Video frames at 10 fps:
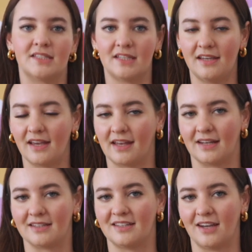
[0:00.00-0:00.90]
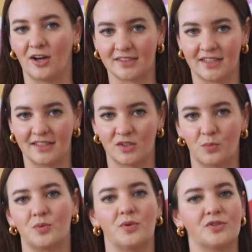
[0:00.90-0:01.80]
C and antioxidants,
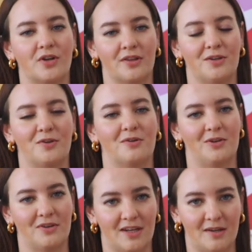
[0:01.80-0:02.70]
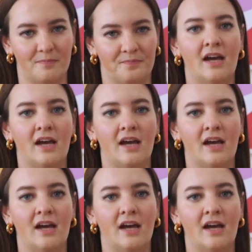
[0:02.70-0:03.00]
which will strengthen your immunity.